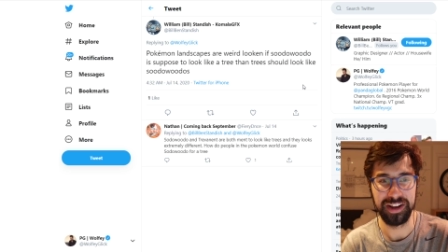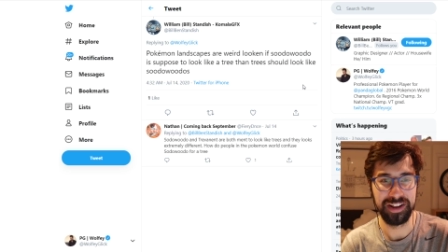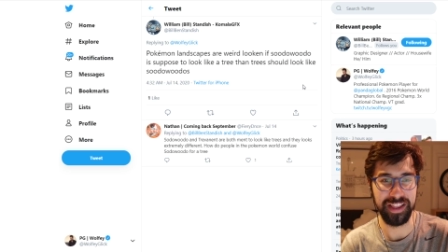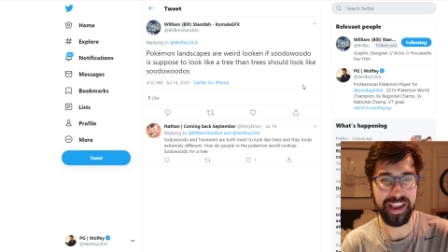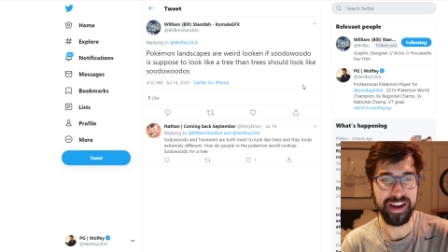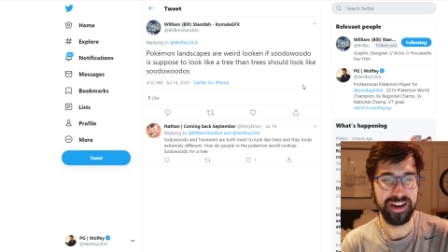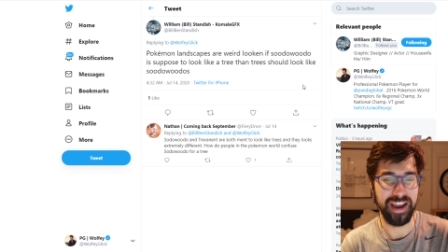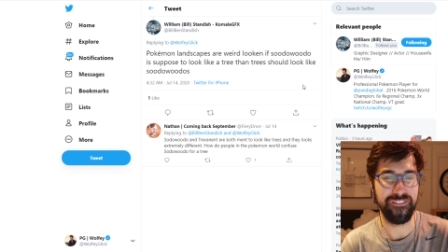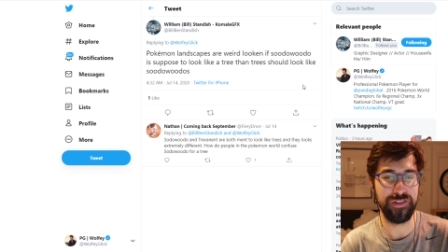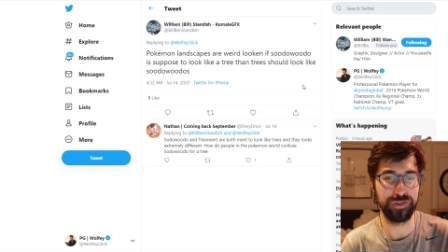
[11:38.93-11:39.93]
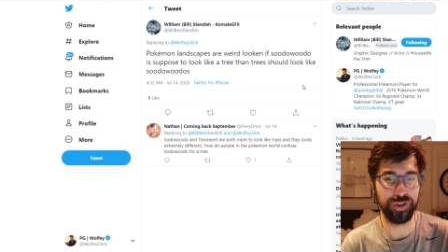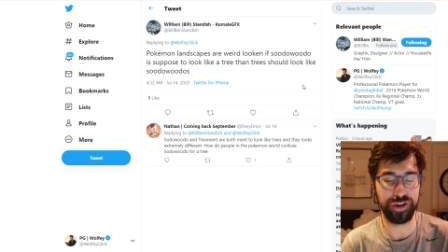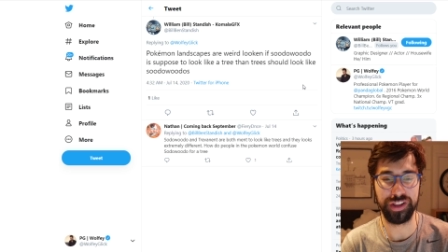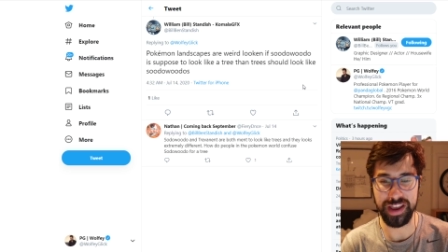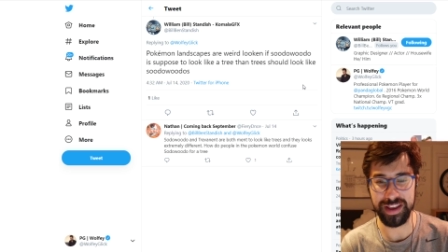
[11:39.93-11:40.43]
Like, if you look,
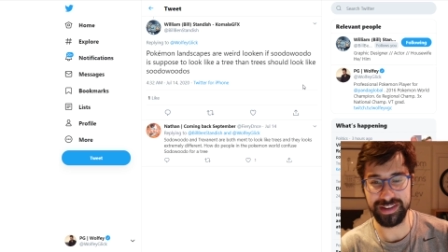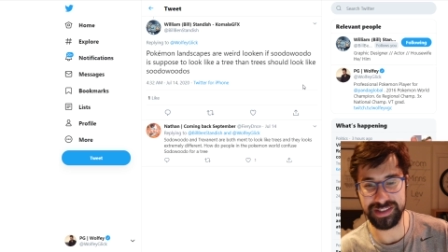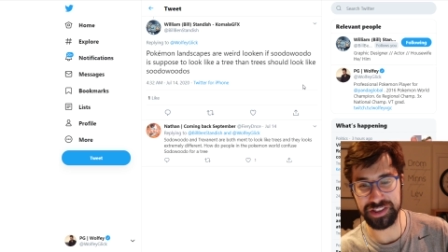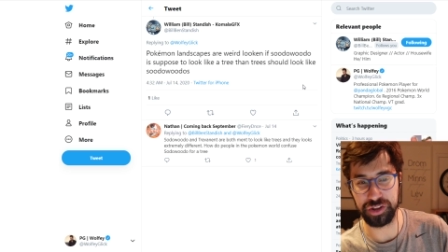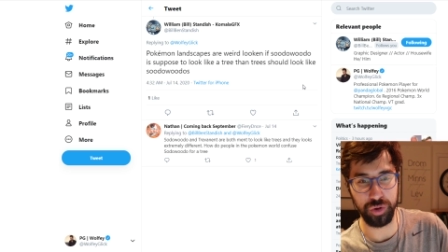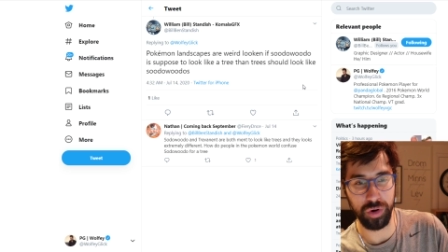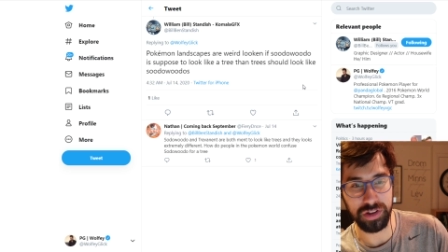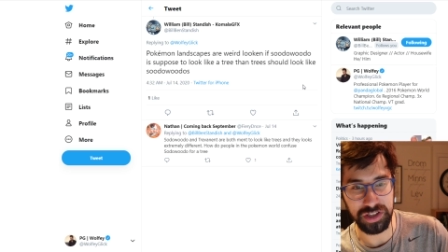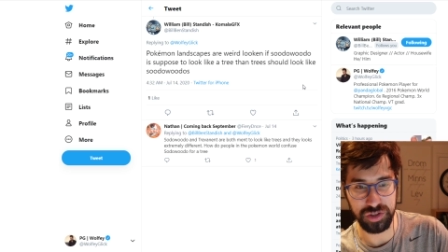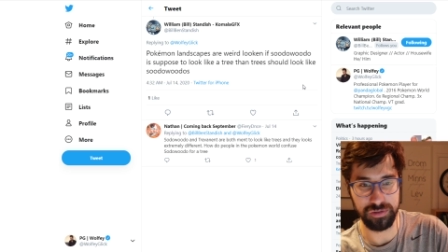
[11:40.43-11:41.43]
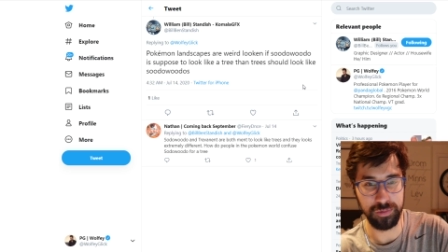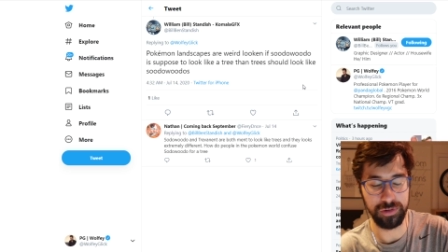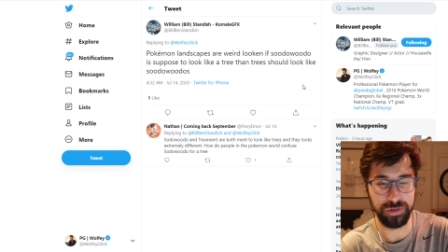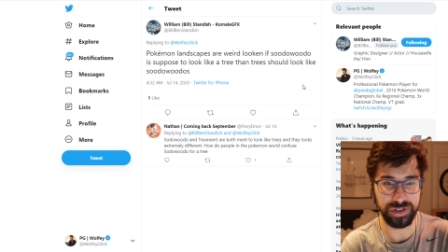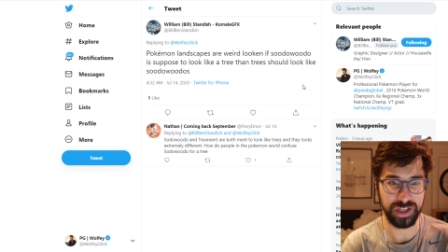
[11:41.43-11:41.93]
like, isn't that the lore? Like, Sudowoodo
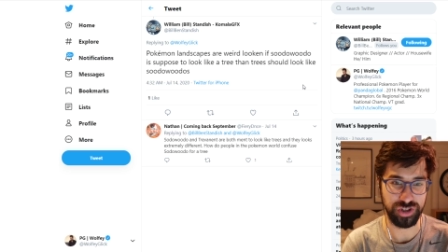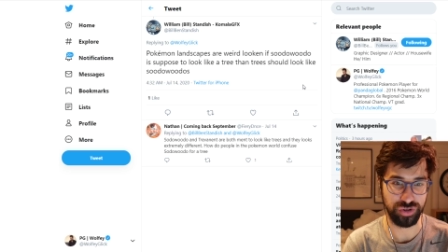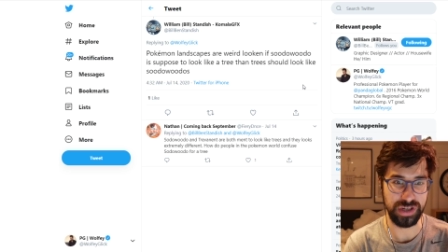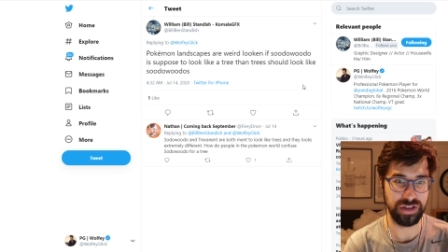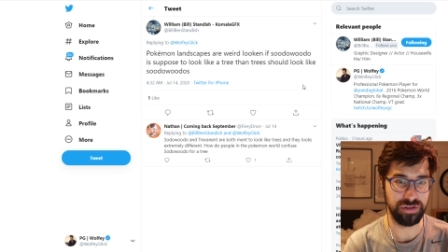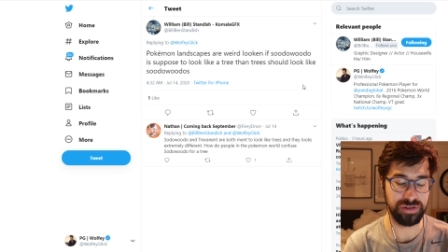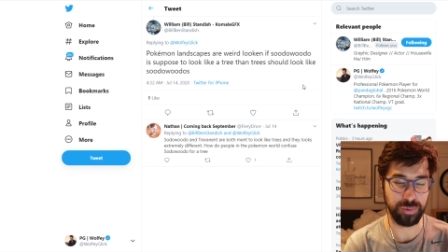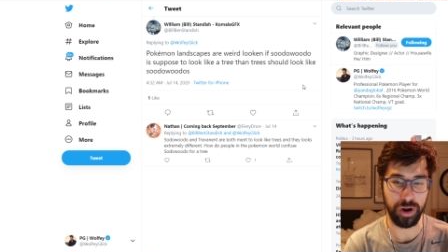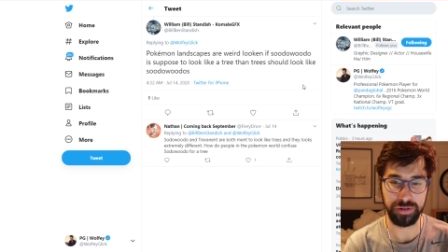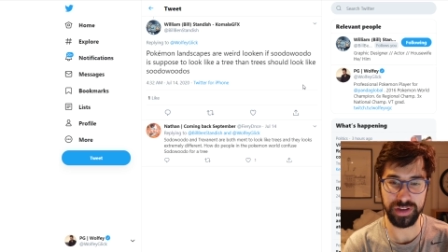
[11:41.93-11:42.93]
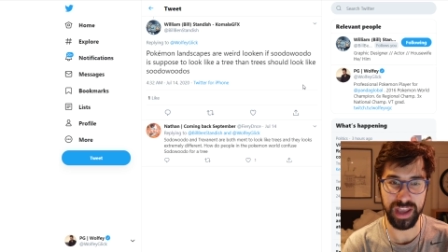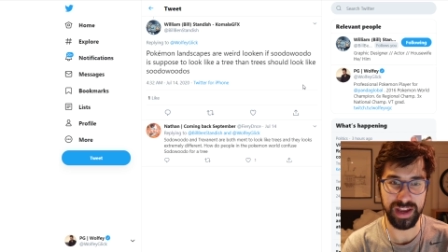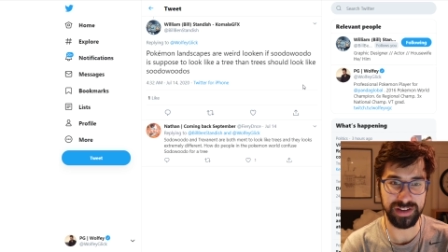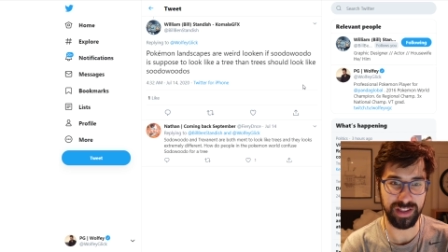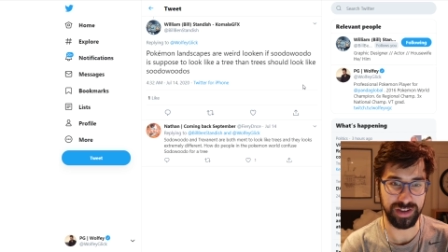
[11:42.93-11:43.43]
looks like a tree, and you use watering
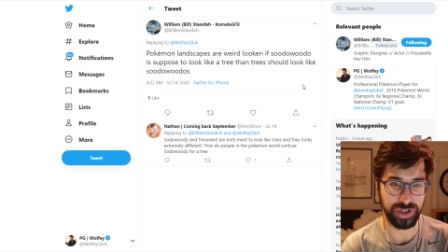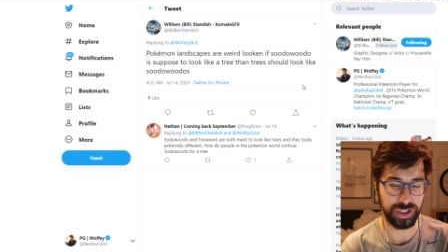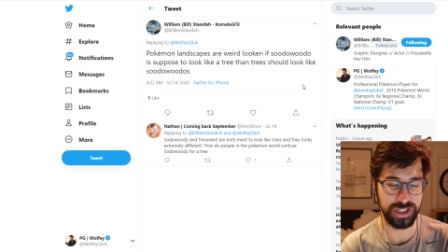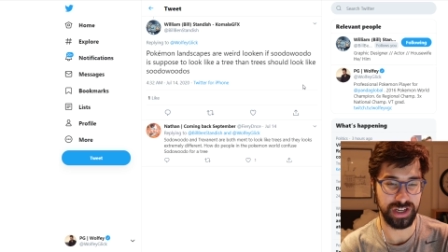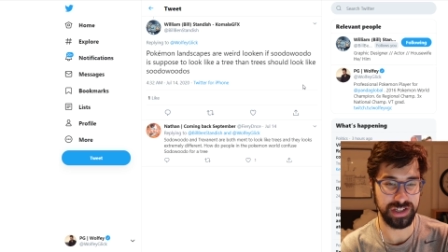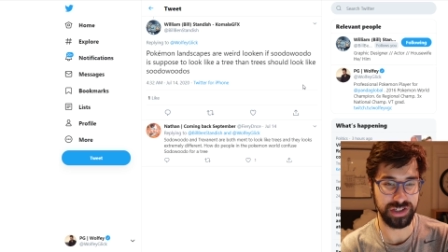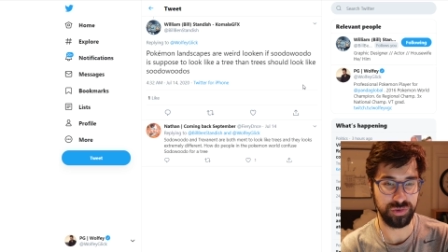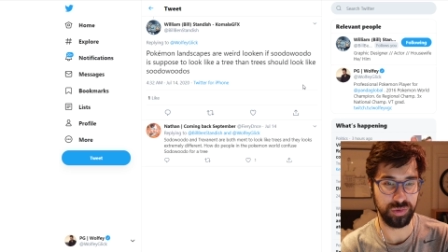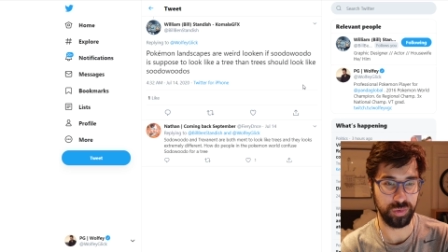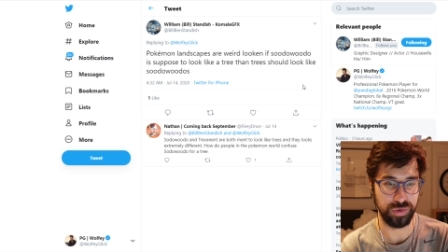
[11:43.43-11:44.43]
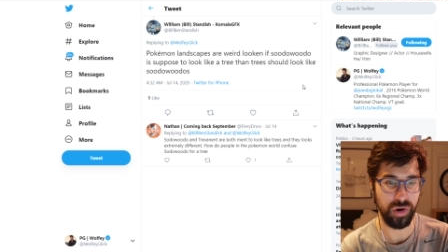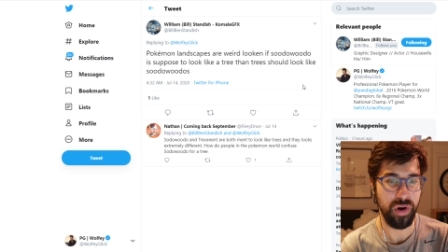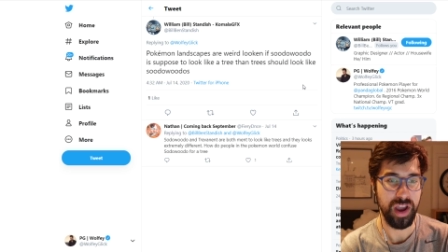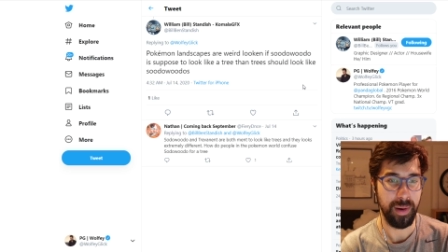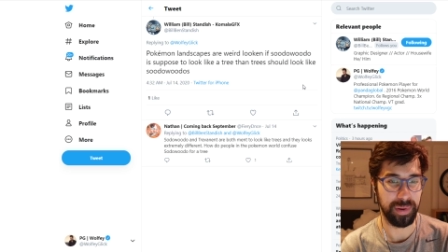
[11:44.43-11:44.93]
can to, like, turn it into Sudowoodo.
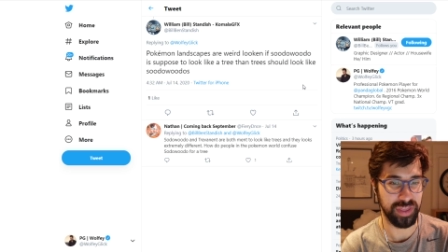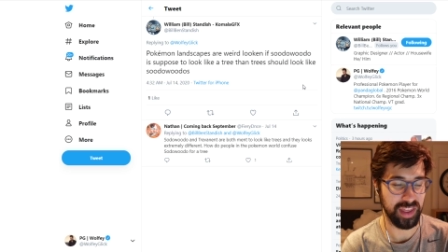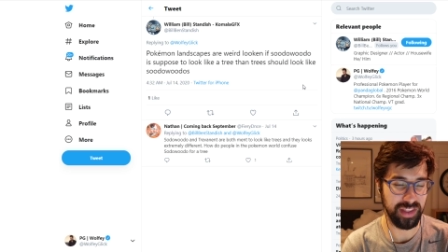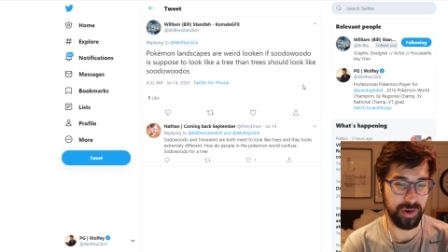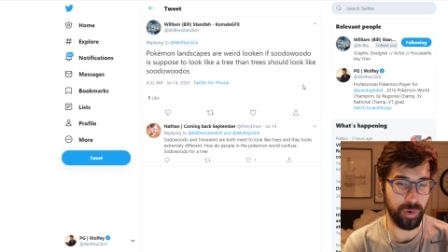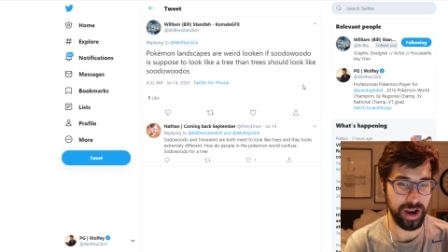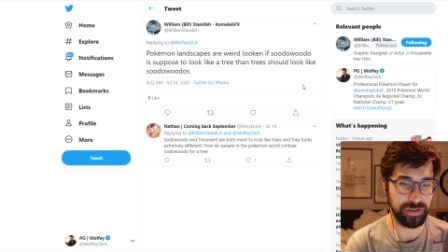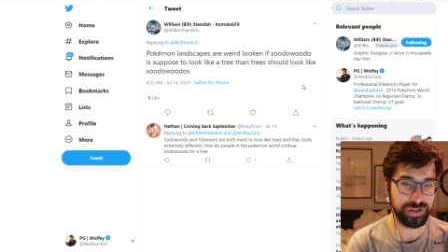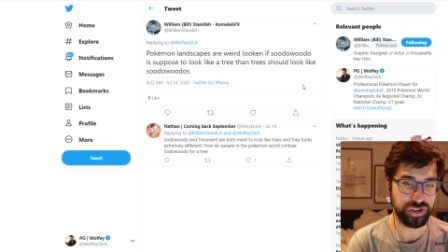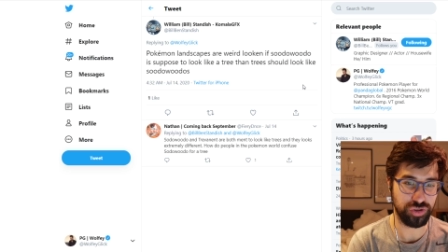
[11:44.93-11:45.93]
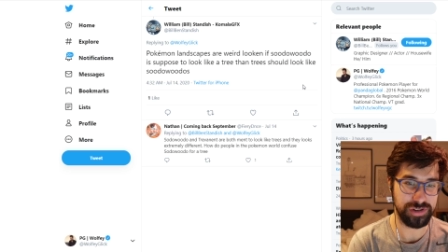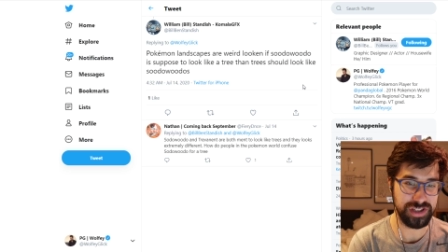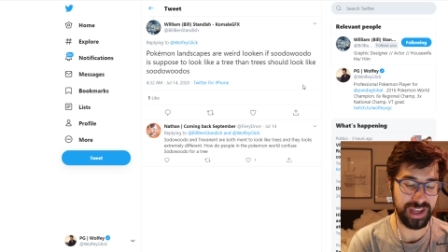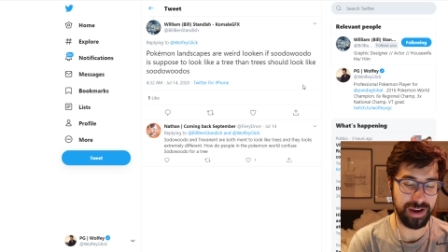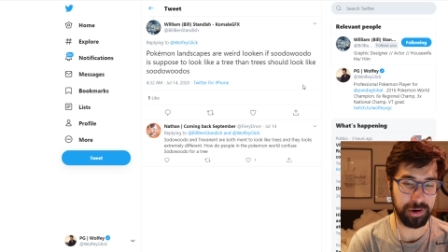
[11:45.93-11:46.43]
But then, like, why don't the
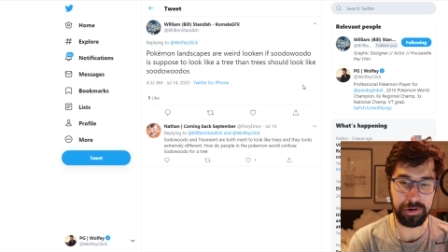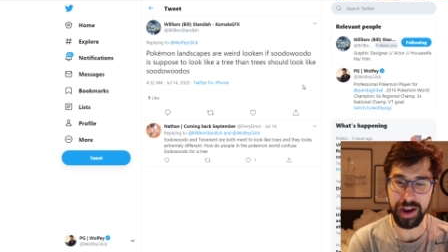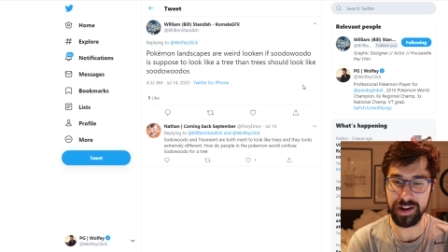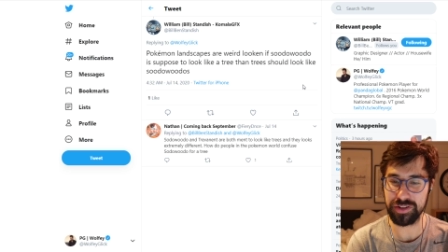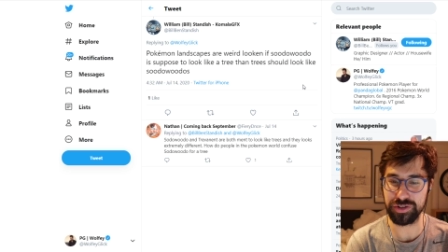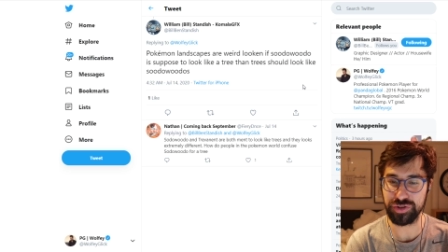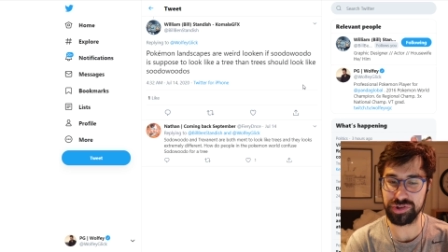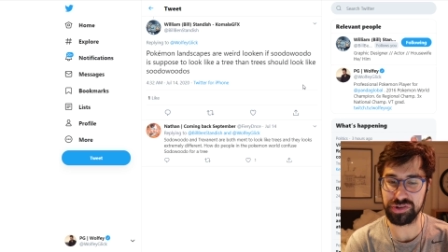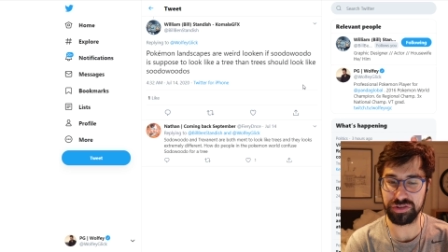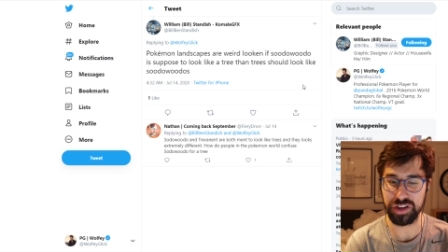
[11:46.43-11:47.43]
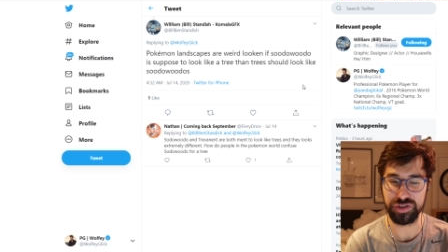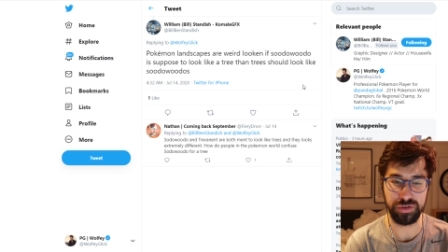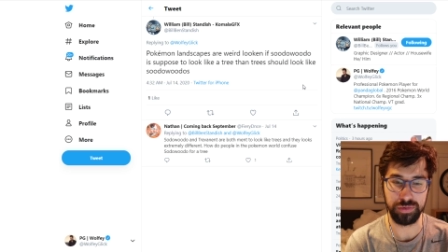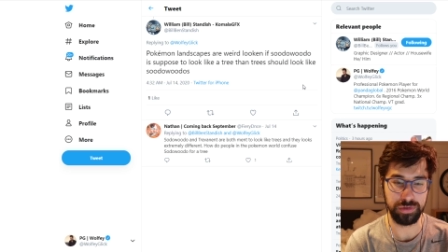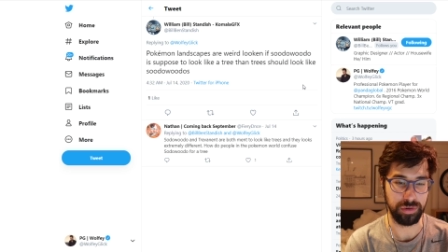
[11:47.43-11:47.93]
trees, why don't any other trees look like
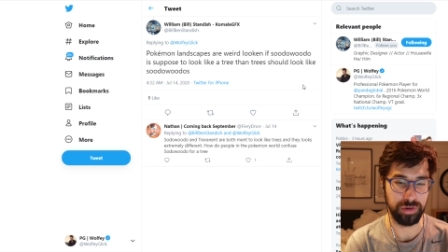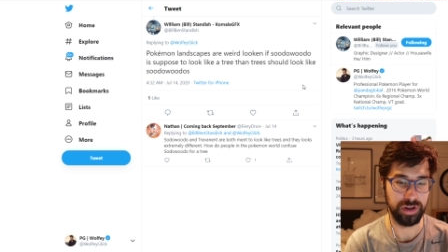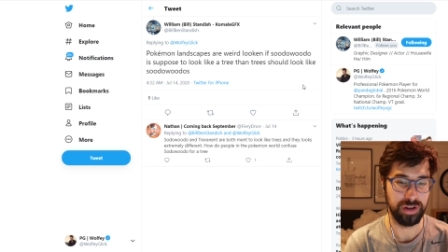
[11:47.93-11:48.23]
Sudowoodo?